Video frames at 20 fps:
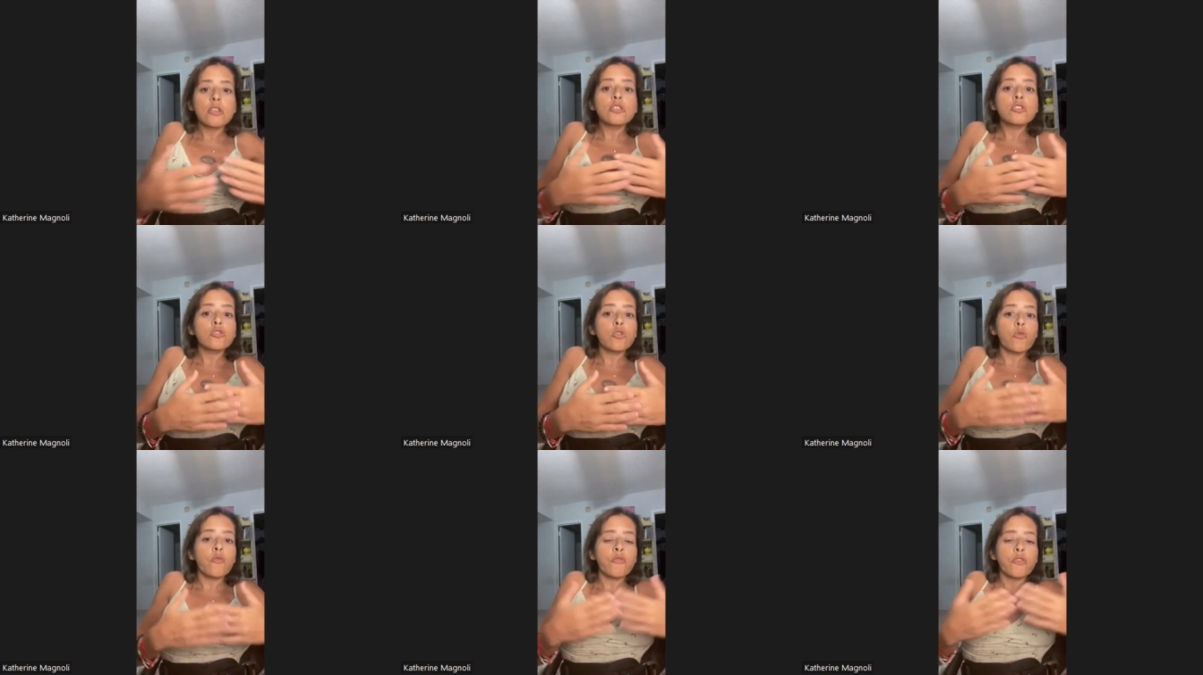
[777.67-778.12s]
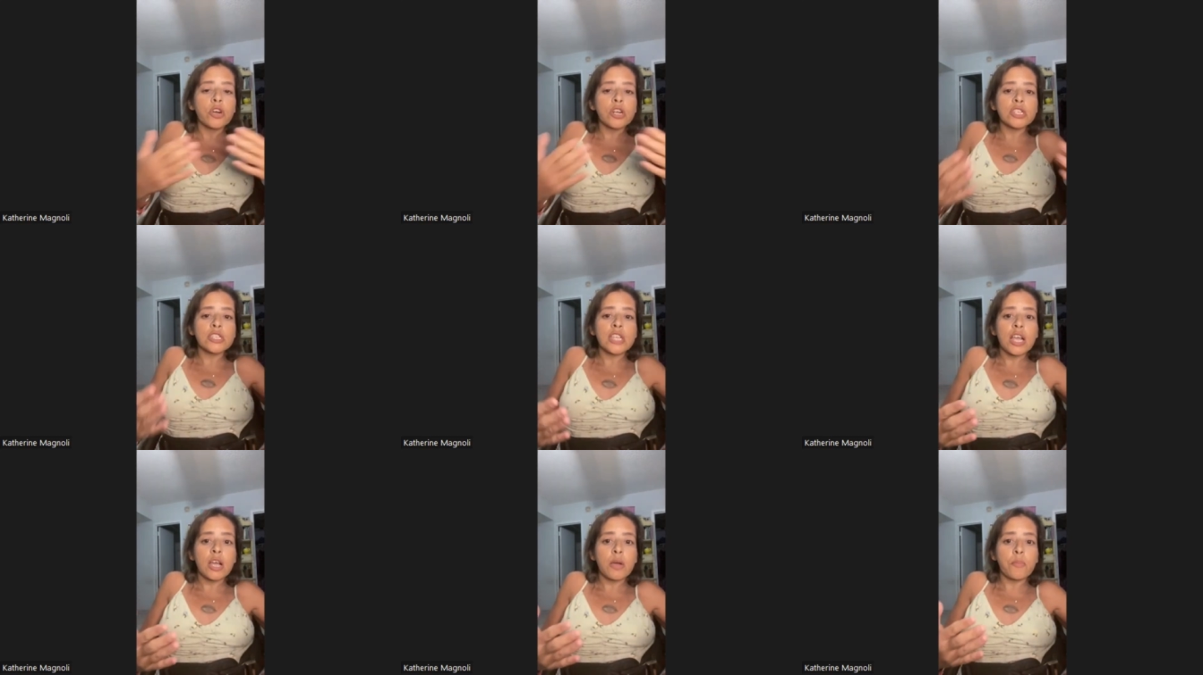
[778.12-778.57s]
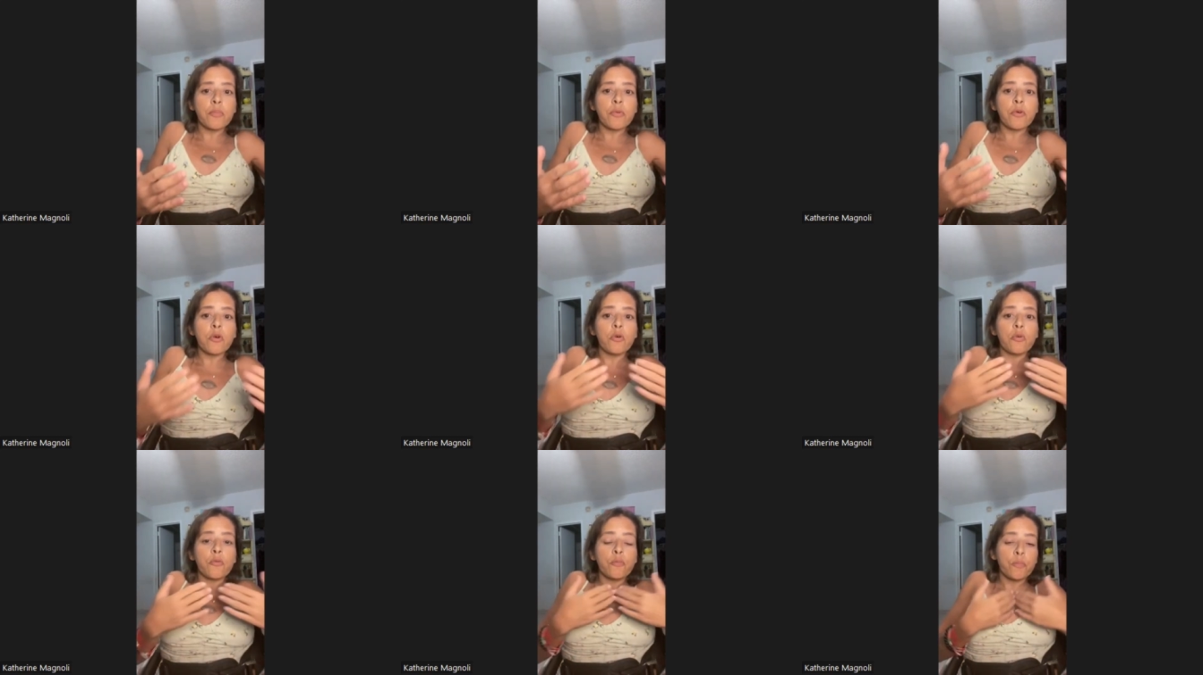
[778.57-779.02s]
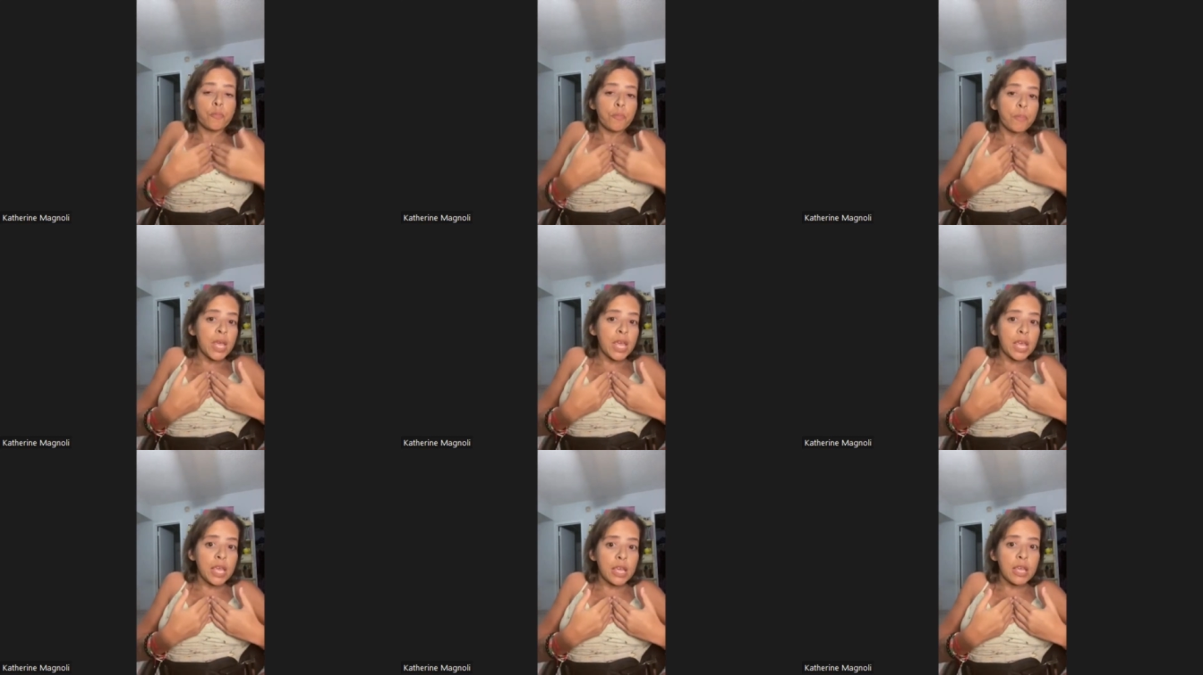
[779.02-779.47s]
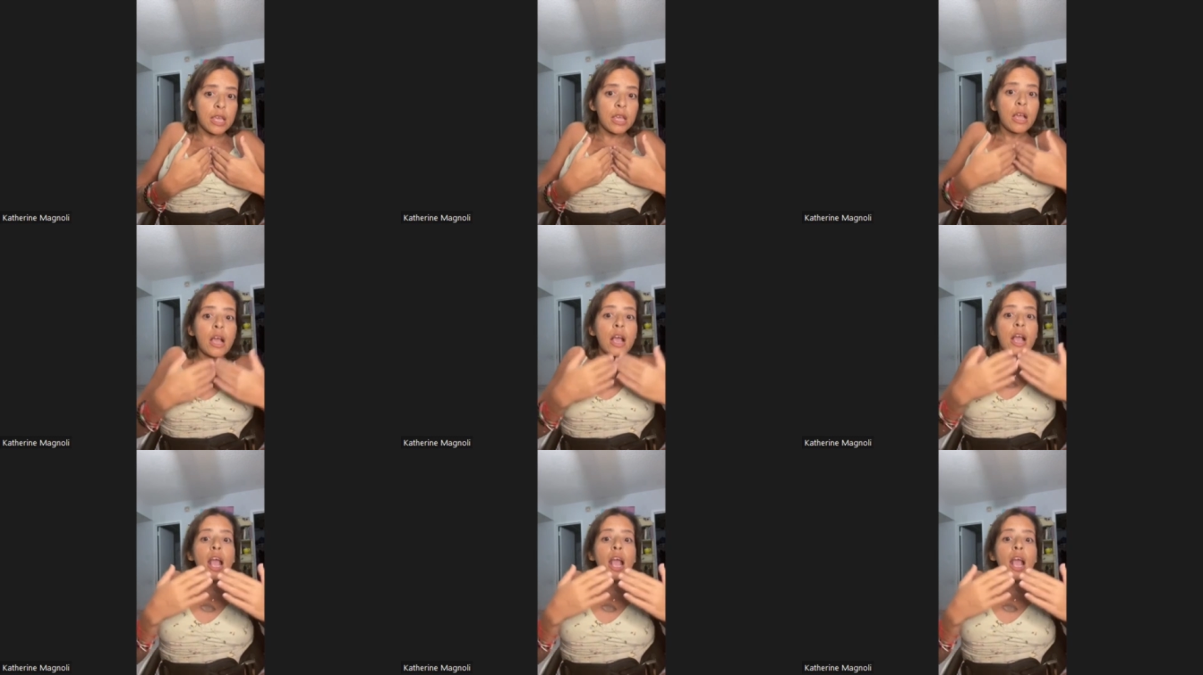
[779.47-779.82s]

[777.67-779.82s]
So for right. example, me,